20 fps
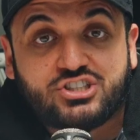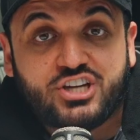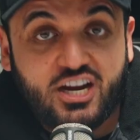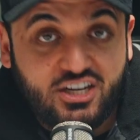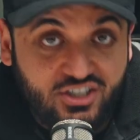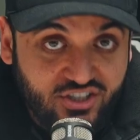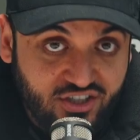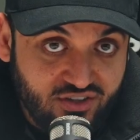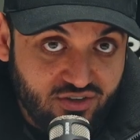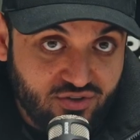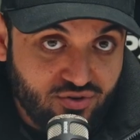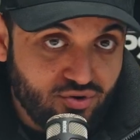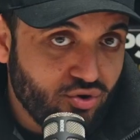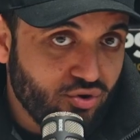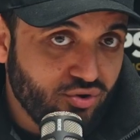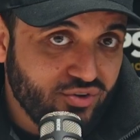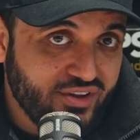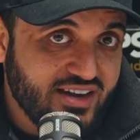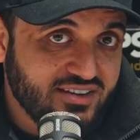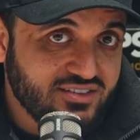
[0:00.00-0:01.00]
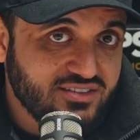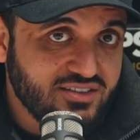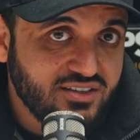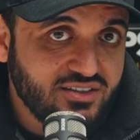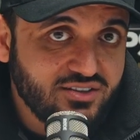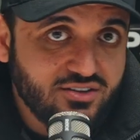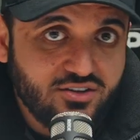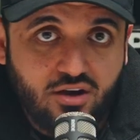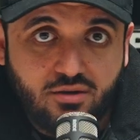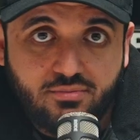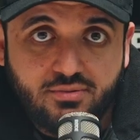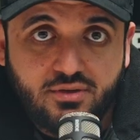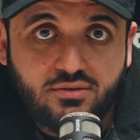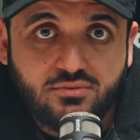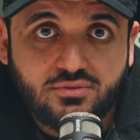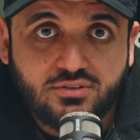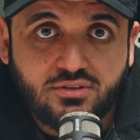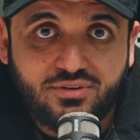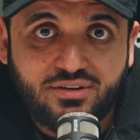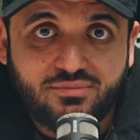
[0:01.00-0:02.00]
changing the call out in the copy
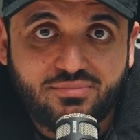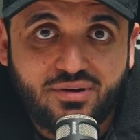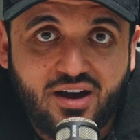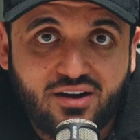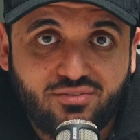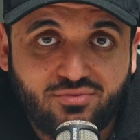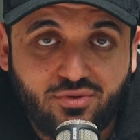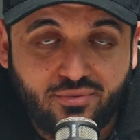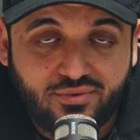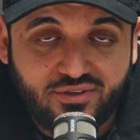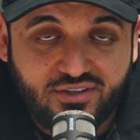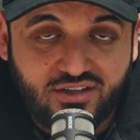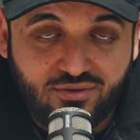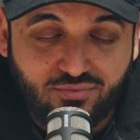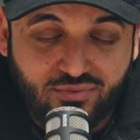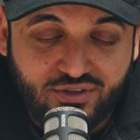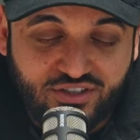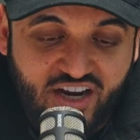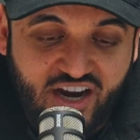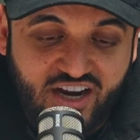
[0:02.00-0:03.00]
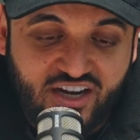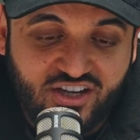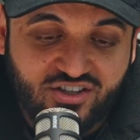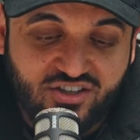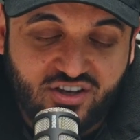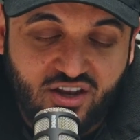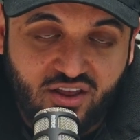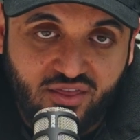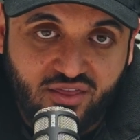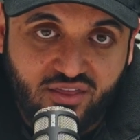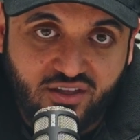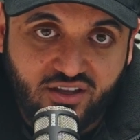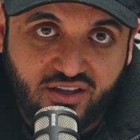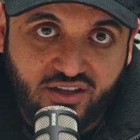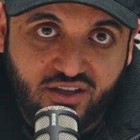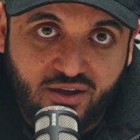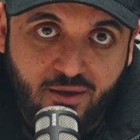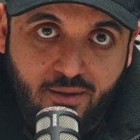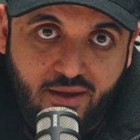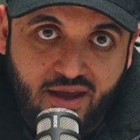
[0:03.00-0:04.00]
was a big part of what we did. We changed
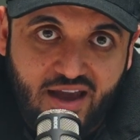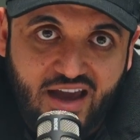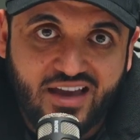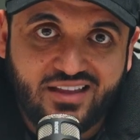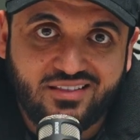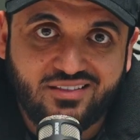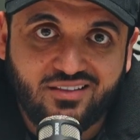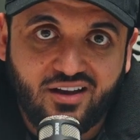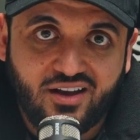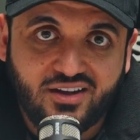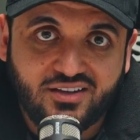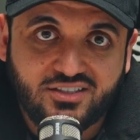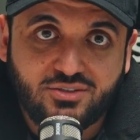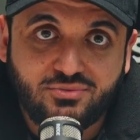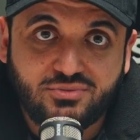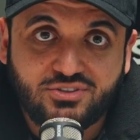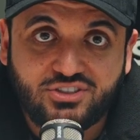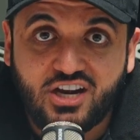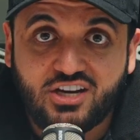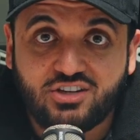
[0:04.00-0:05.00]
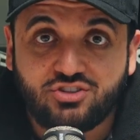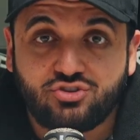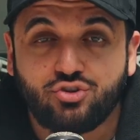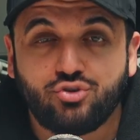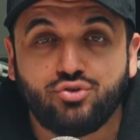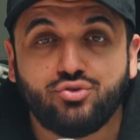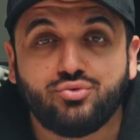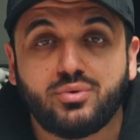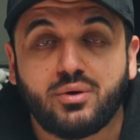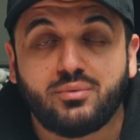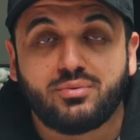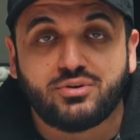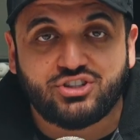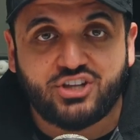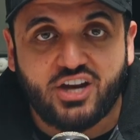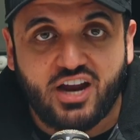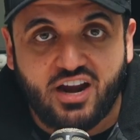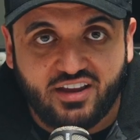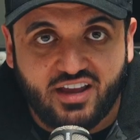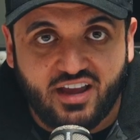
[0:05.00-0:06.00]
the headline. So we changed who we were
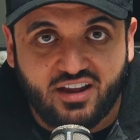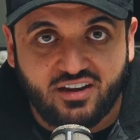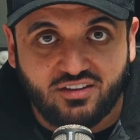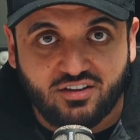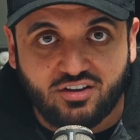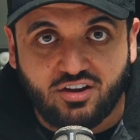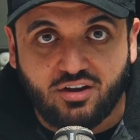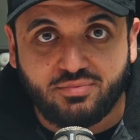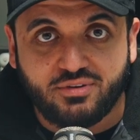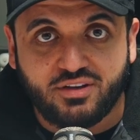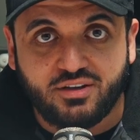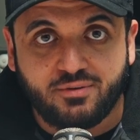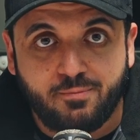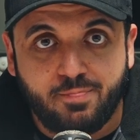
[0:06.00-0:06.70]
shouting at in the copy.